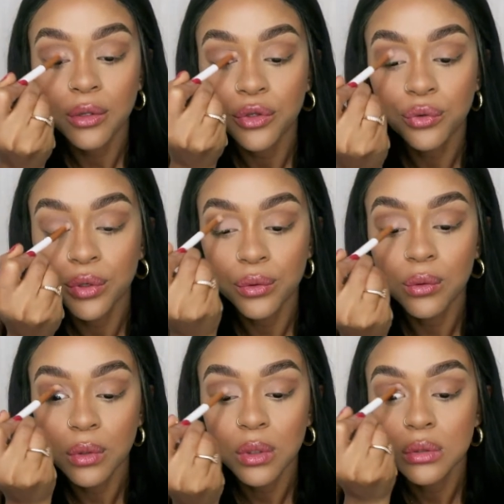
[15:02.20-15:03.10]
you can
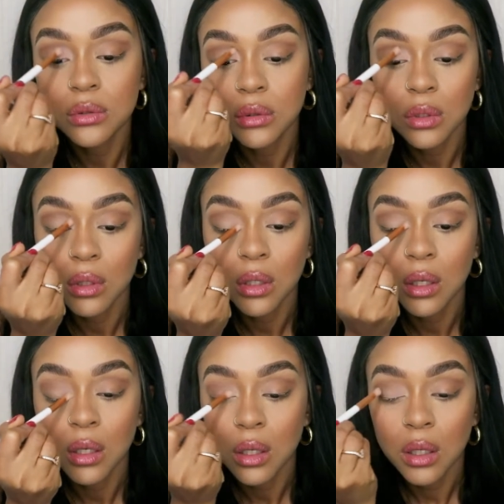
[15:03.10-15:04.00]
do
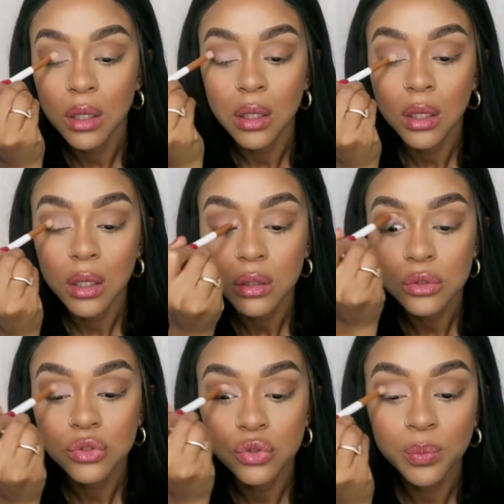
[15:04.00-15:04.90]
this.
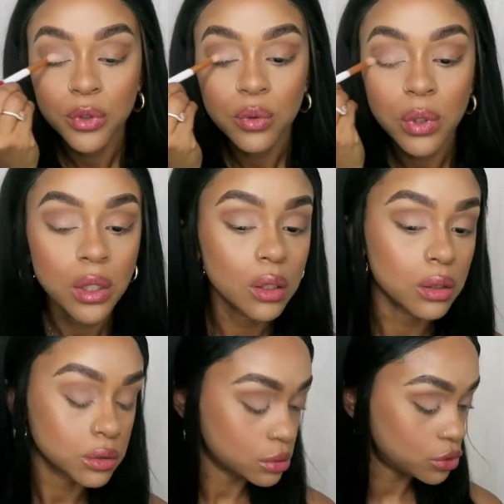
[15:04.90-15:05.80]
Super quick,
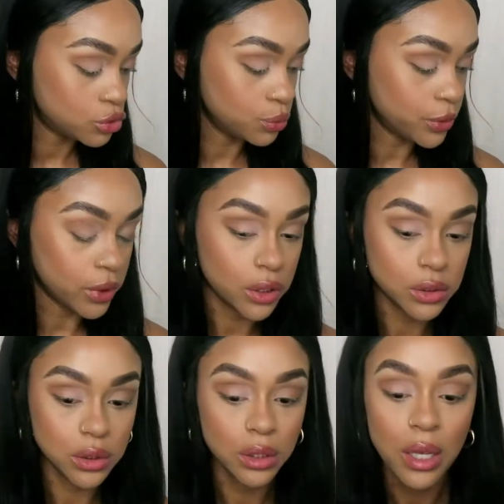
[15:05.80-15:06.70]
super
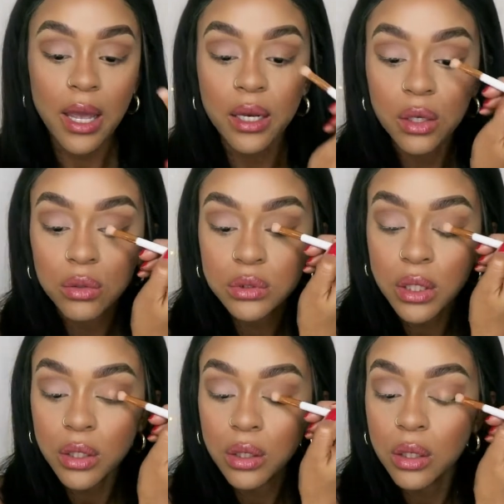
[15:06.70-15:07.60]
easy, and it looks
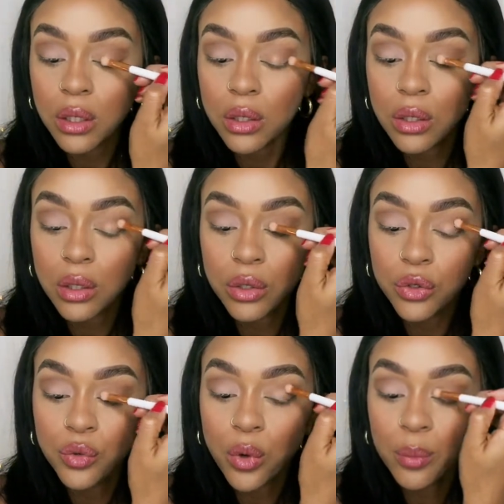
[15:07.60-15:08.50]
like
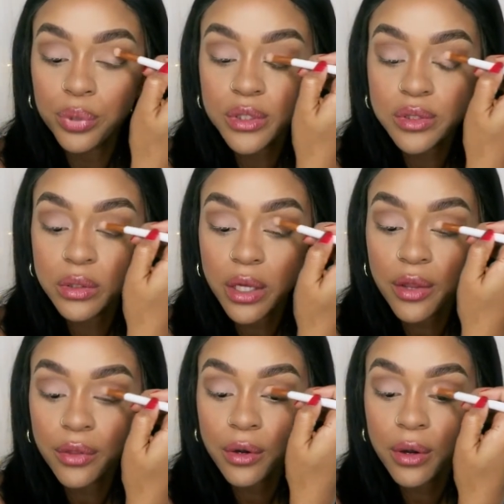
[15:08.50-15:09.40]
you are put
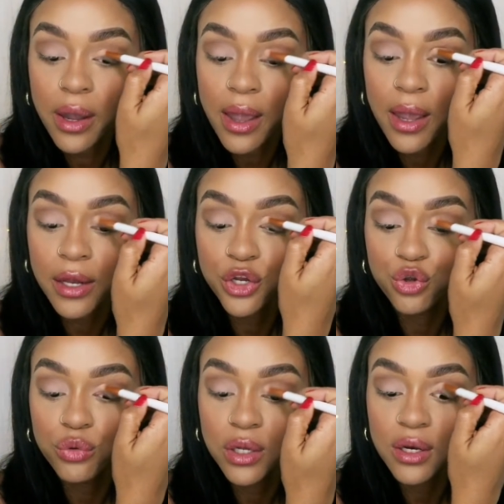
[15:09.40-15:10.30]
together
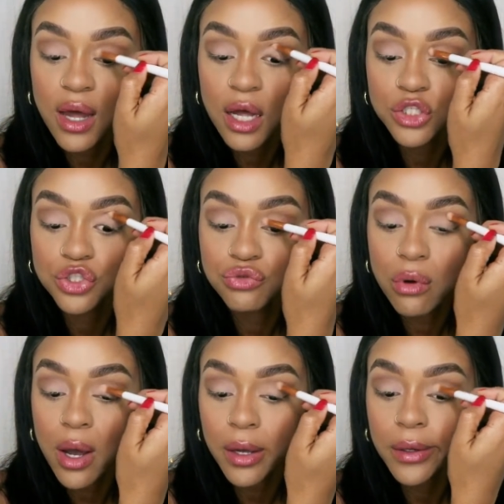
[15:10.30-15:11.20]
and you did not
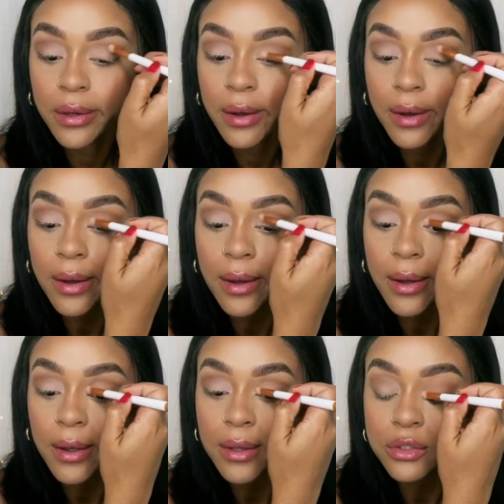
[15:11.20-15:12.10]
try
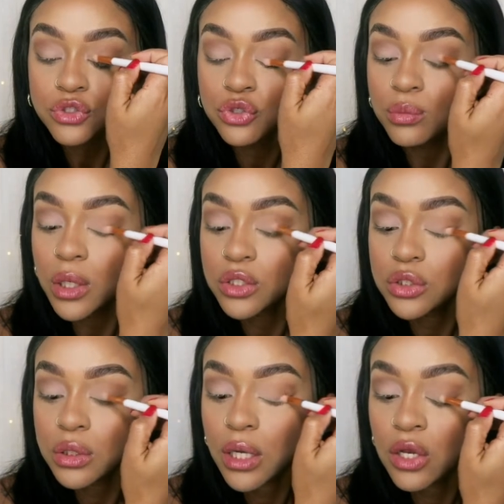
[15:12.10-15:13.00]
too
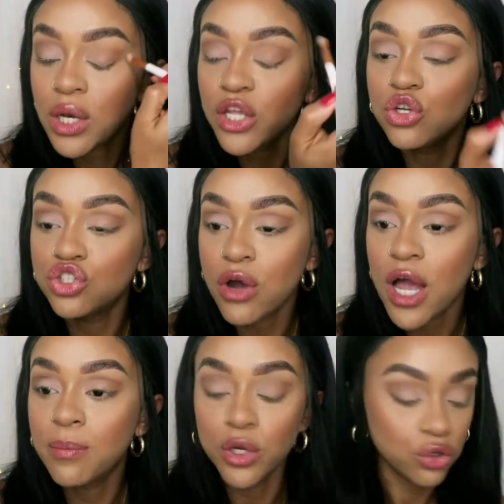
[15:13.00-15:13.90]
much. It looked like you
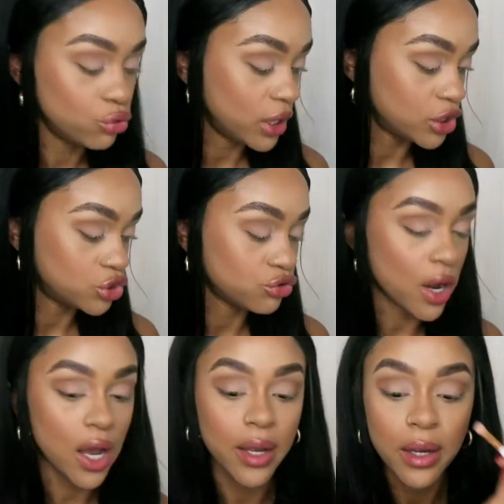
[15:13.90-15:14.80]
tried, but you didn't
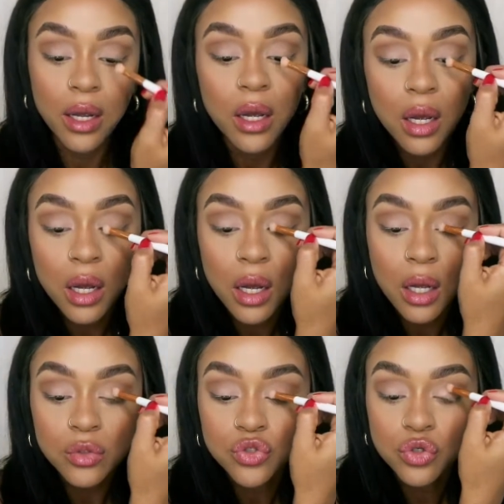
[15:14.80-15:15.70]
try
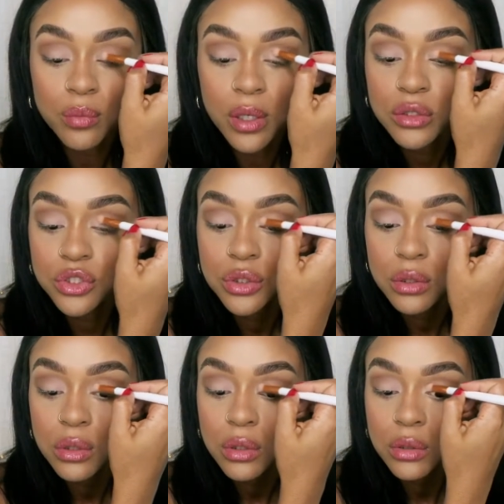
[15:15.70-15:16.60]
too much.
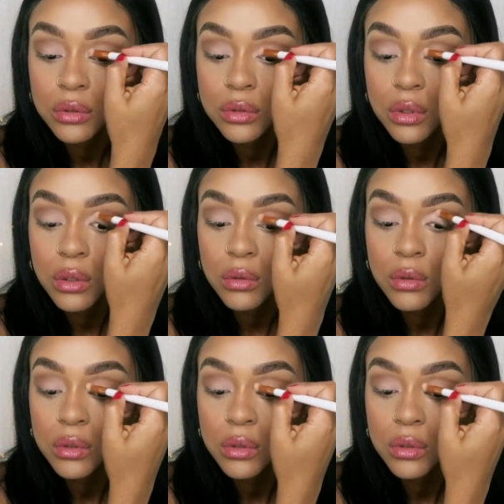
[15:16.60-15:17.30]
So.